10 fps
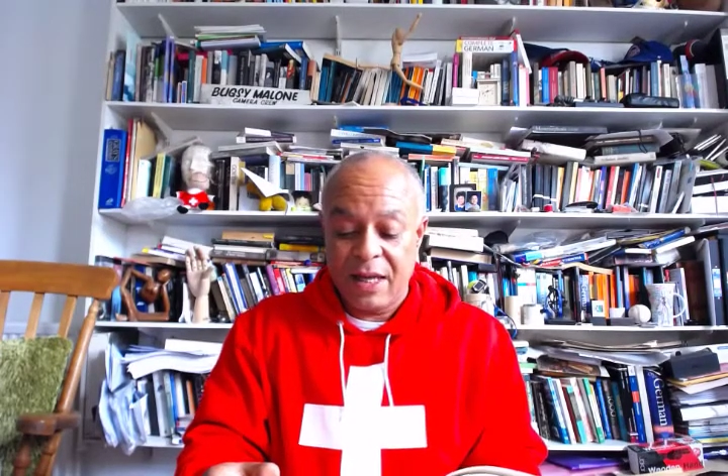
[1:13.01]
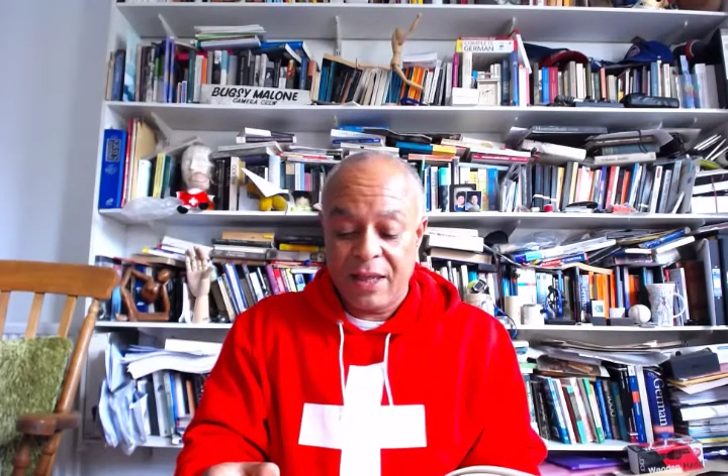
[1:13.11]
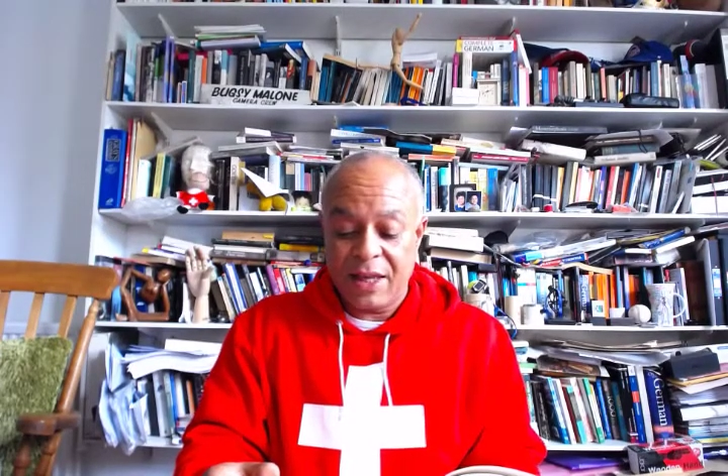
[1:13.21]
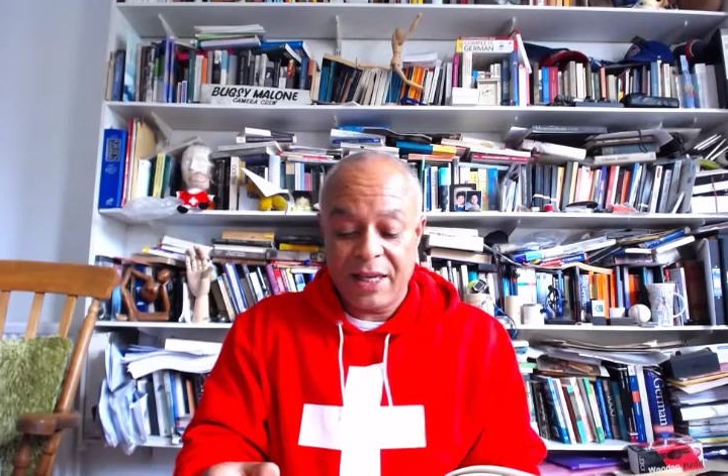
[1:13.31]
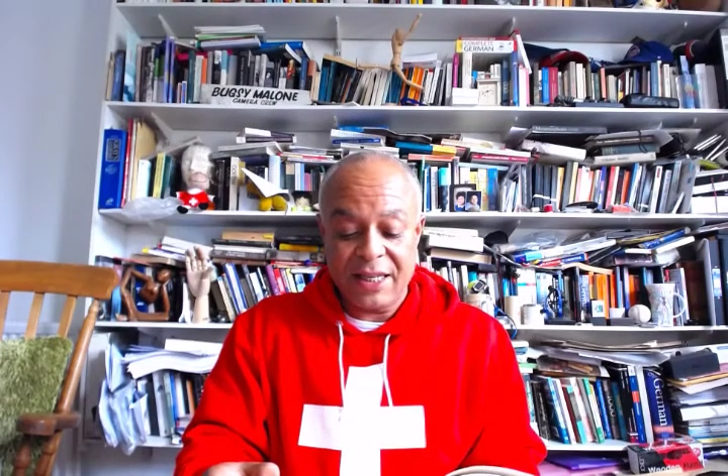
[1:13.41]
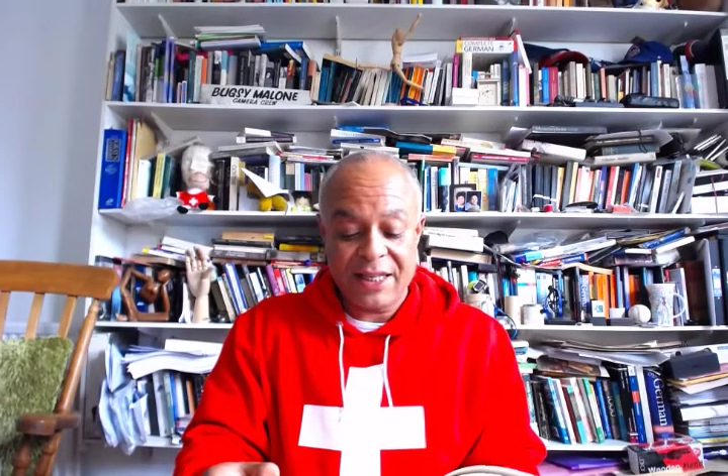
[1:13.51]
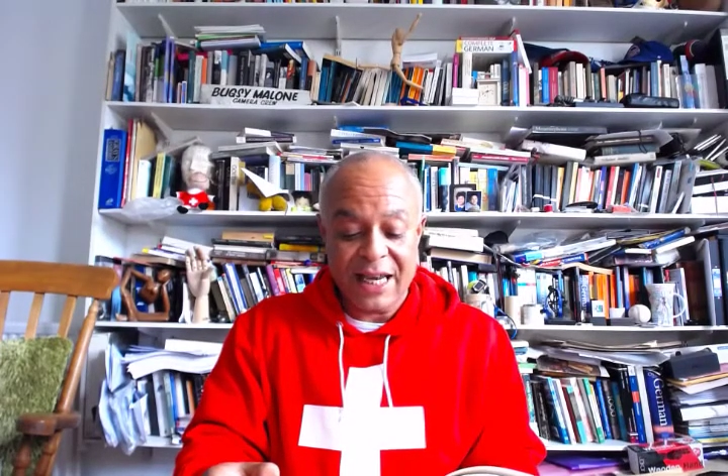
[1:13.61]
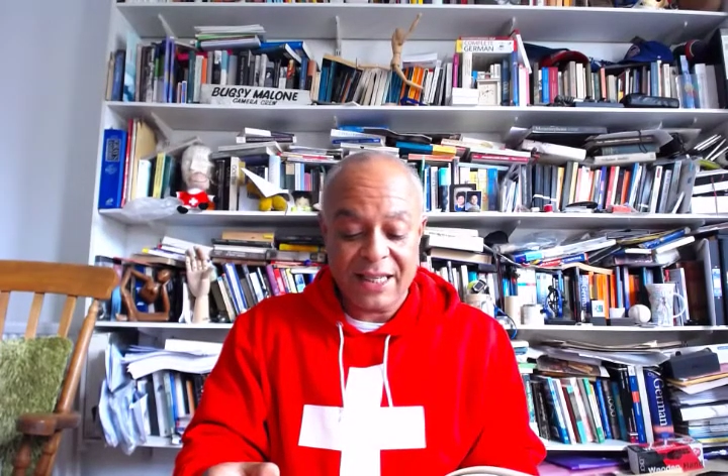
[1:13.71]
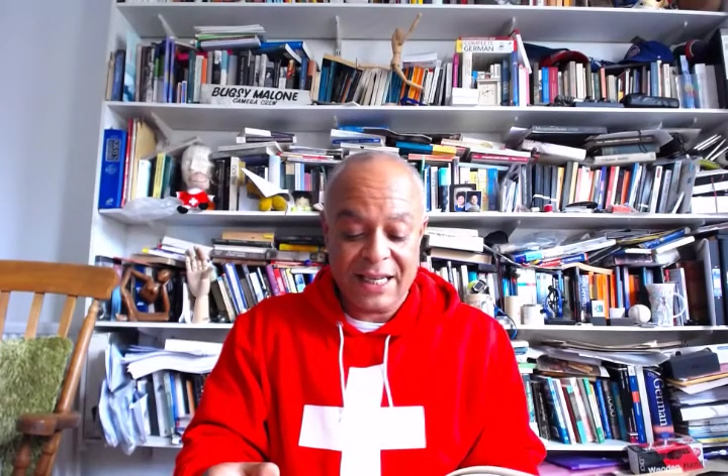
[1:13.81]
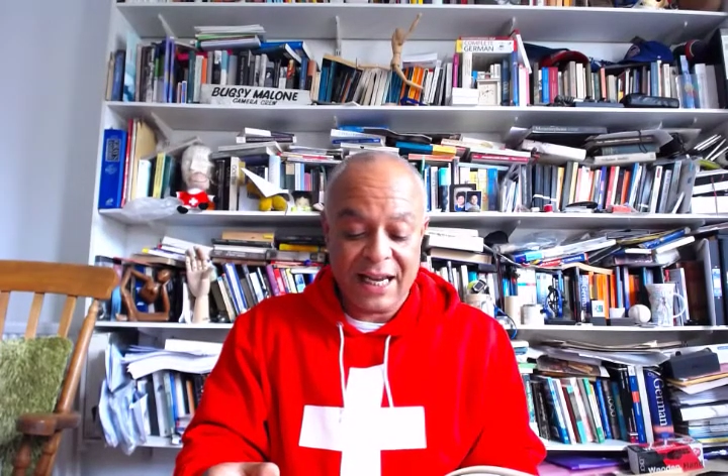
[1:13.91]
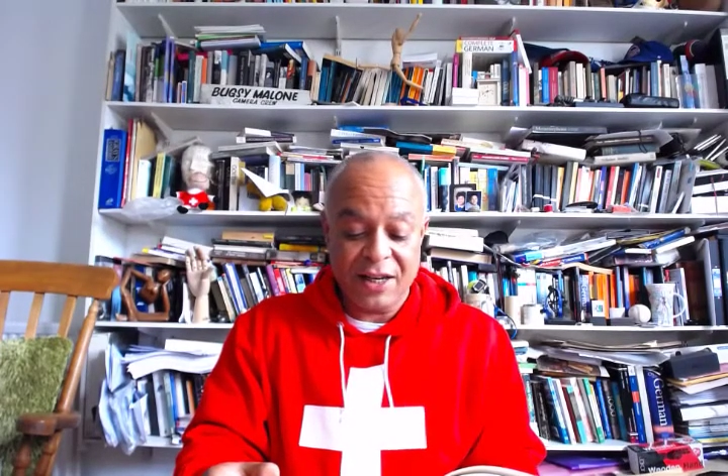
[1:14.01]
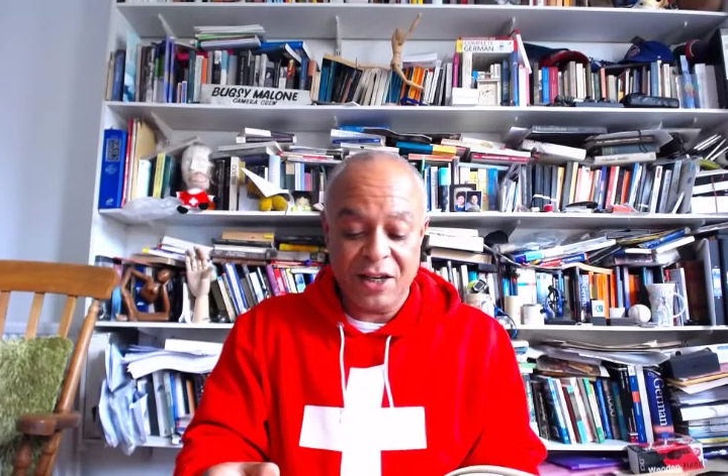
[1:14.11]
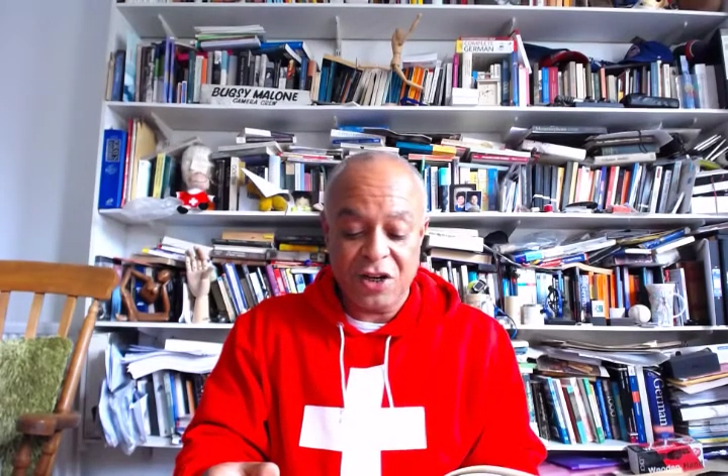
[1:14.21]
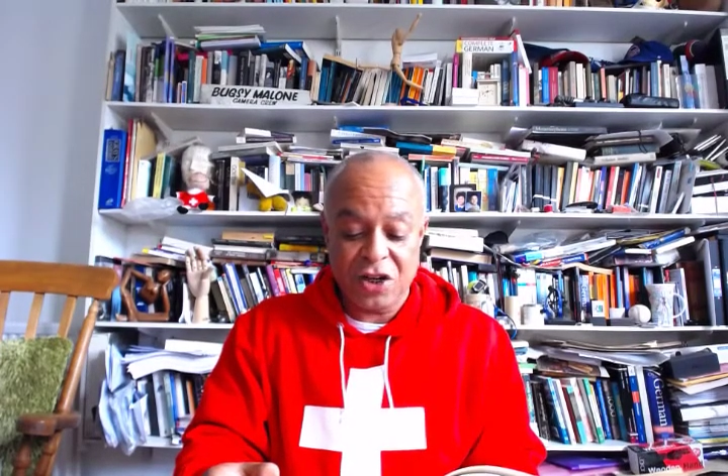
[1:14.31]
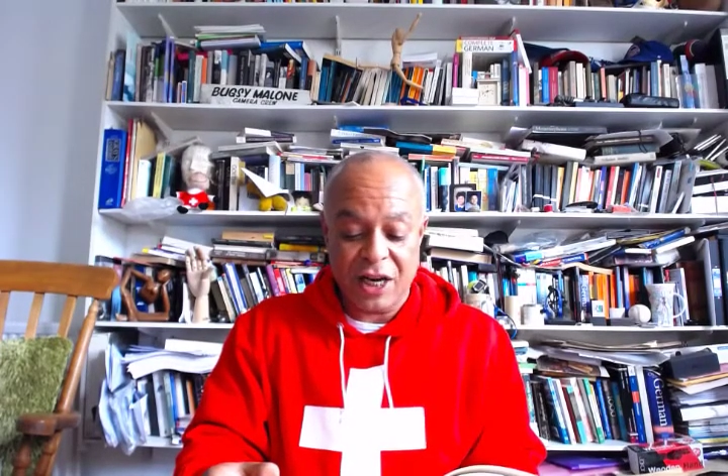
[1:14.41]
Then he sat down in
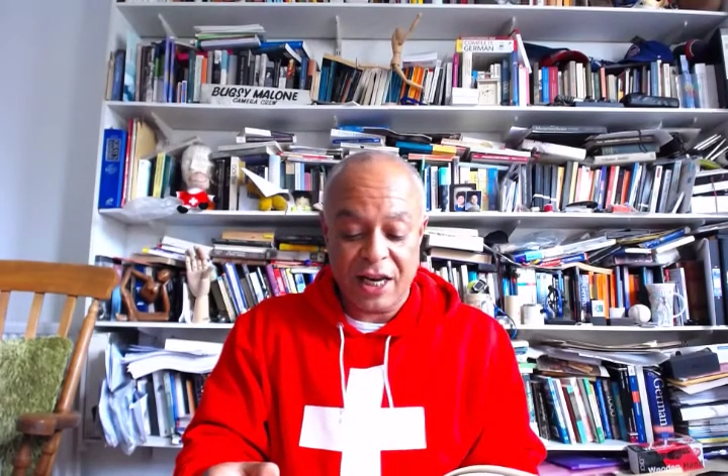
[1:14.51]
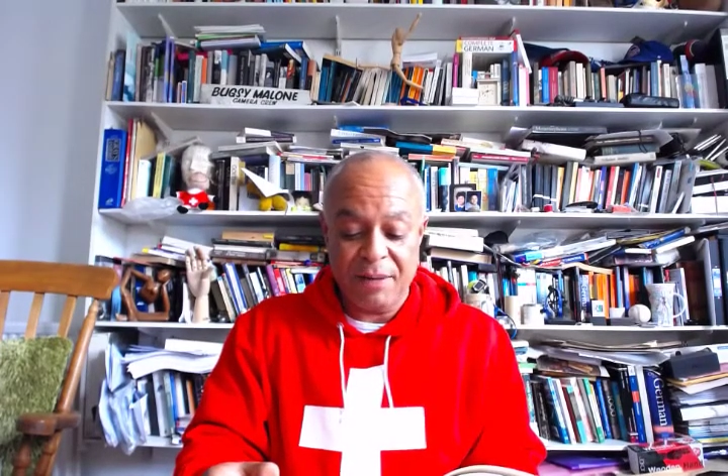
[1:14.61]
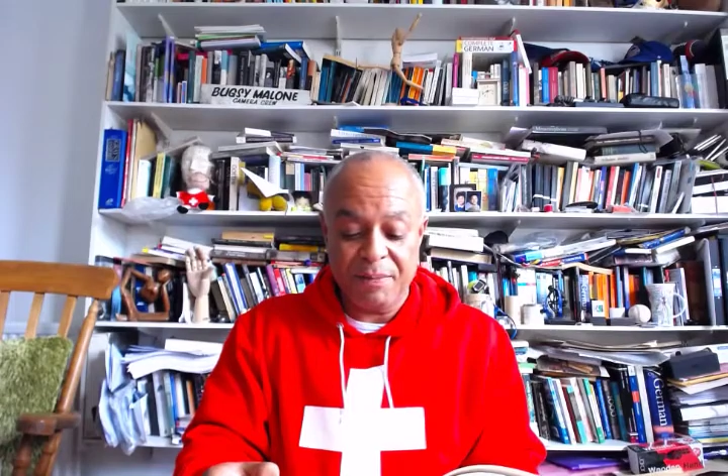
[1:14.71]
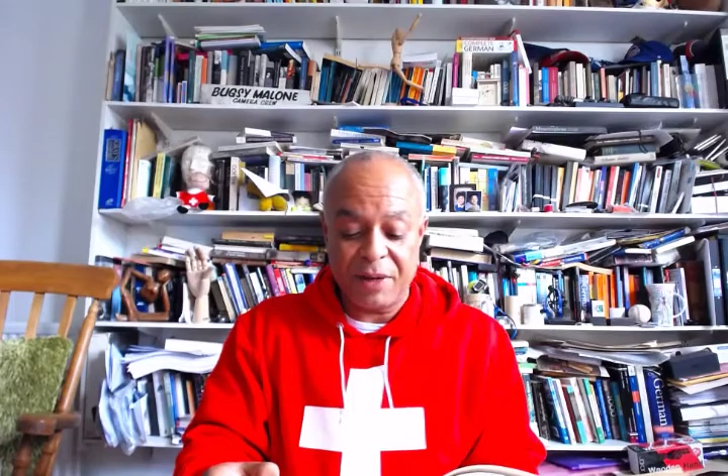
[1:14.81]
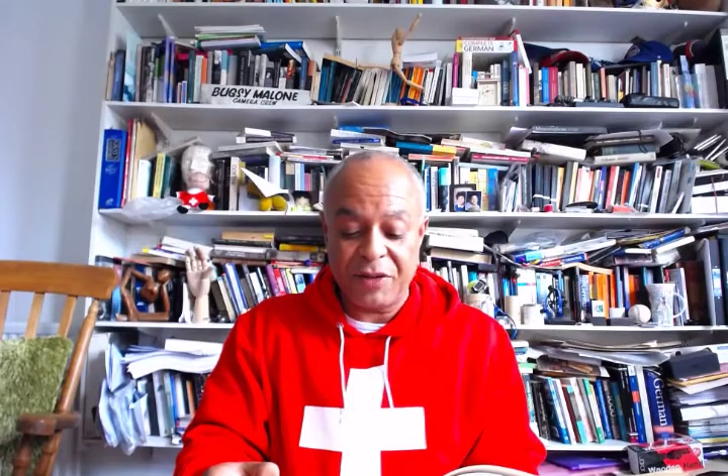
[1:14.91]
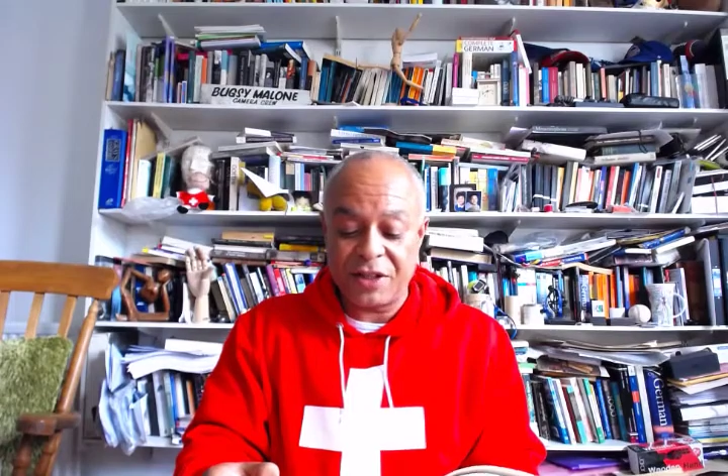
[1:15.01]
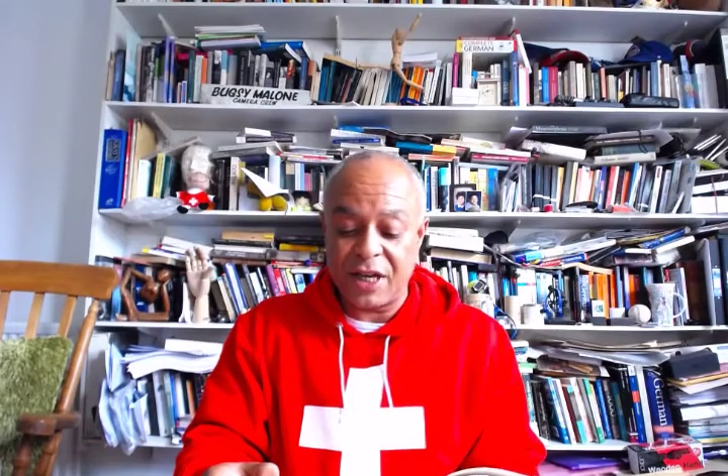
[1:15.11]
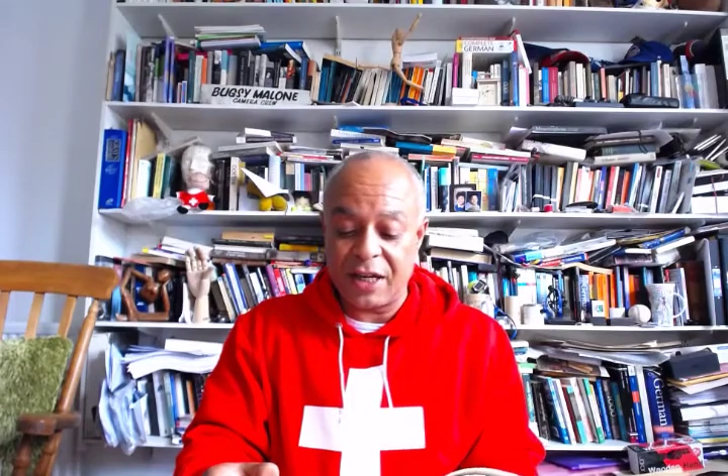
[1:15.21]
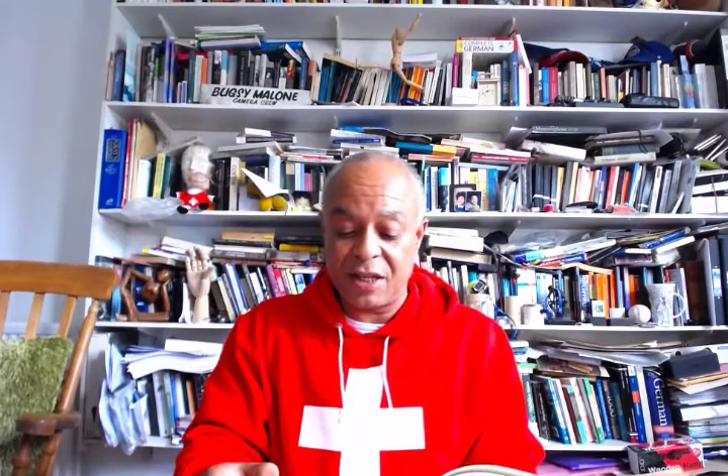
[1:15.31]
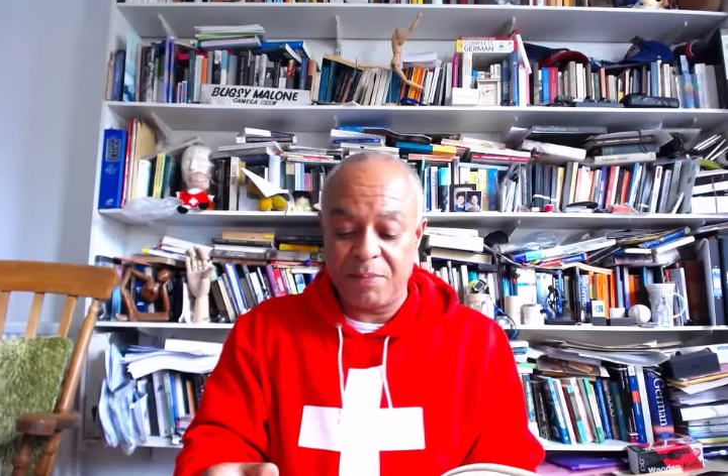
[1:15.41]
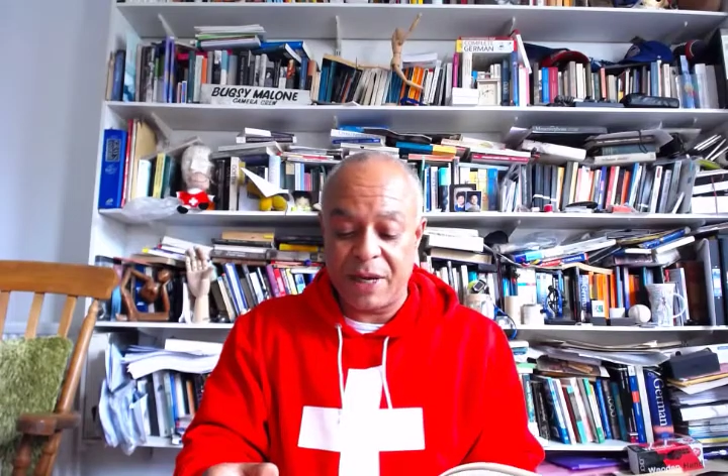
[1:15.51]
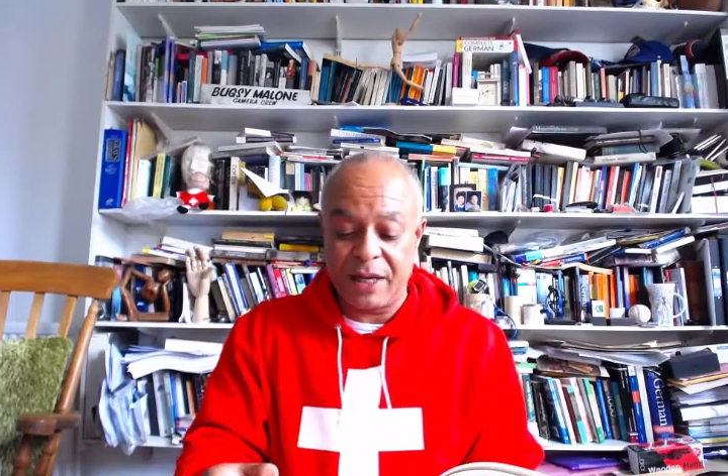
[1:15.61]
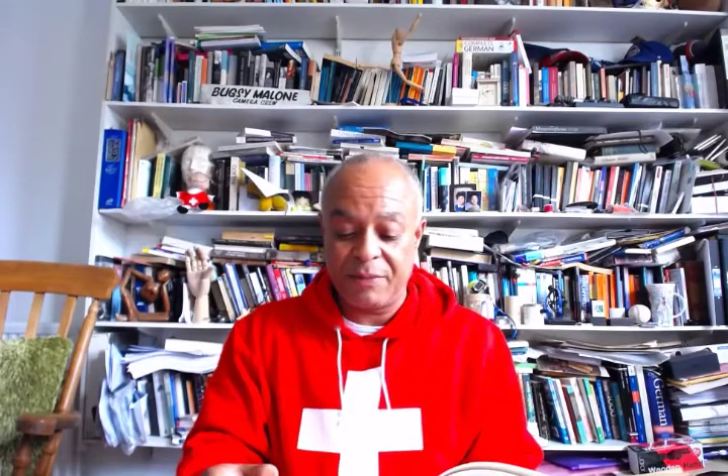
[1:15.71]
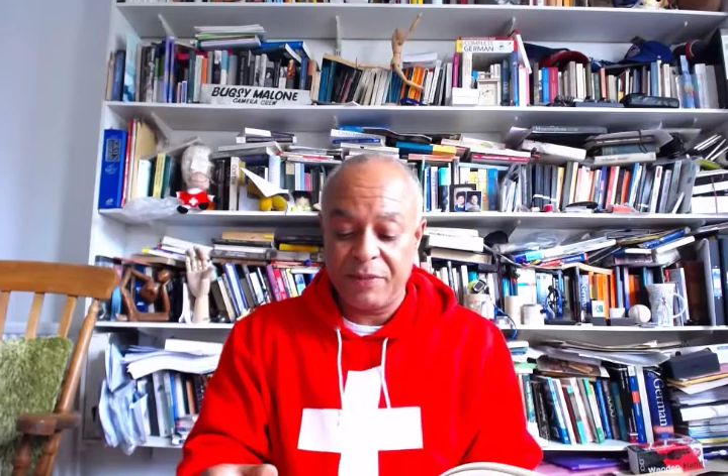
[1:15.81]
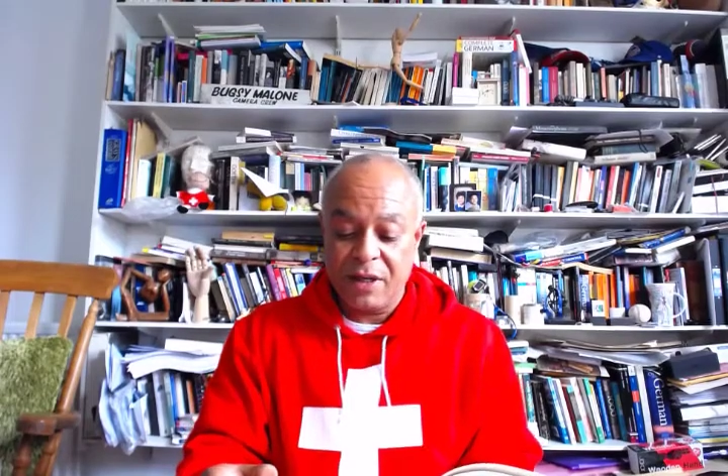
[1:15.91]
a chair by the side of the bed,